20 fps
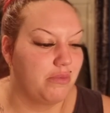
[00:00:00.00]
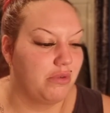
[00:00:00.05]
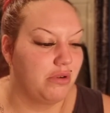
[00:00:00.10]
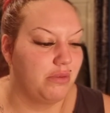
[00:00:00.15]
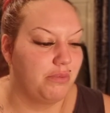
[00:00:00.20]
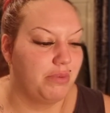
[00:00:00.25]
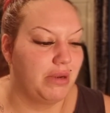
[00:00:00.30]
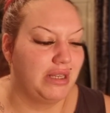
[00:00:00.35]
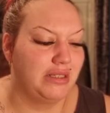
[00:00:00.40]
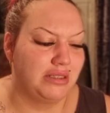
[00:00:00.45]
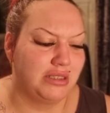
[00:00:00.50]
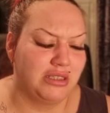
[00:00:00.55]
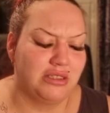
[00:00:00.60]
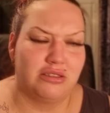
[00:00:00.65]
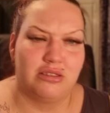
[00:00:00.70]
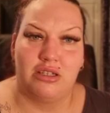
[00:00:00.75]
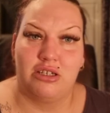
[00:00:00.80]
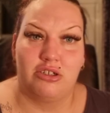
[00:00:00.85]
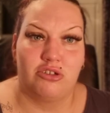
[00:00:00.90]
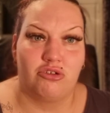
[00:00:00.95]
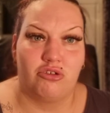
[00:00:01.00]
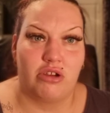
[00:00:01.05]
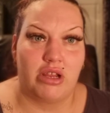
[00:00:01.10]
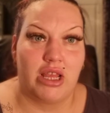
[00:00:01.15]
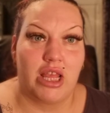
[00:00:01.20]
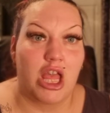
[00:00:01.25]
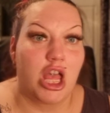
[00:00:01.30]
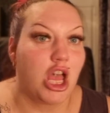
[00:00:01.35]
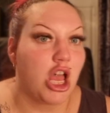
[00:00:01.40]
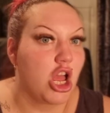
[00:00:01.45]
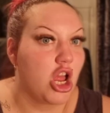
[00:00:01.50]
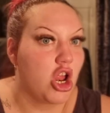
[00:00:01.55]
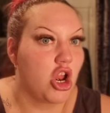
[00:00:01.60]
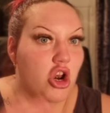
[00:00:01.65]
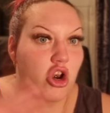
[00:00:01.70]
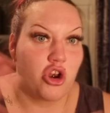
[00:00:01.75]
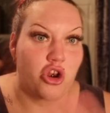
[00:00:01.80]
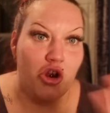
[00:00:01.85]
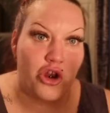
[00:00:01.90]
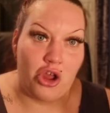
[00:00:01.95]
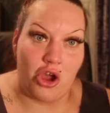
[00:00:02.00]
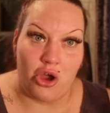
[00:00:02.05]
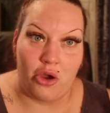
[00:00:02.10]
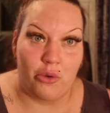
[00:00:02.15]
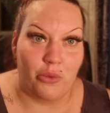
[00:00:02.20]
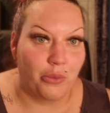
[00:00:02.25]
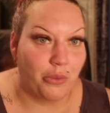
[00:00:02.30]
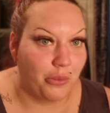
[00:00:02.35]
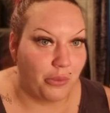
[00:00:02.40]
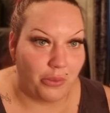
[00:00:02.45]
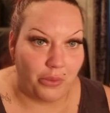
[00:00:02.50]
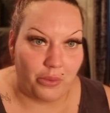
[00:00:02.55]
But plastic surgery, no.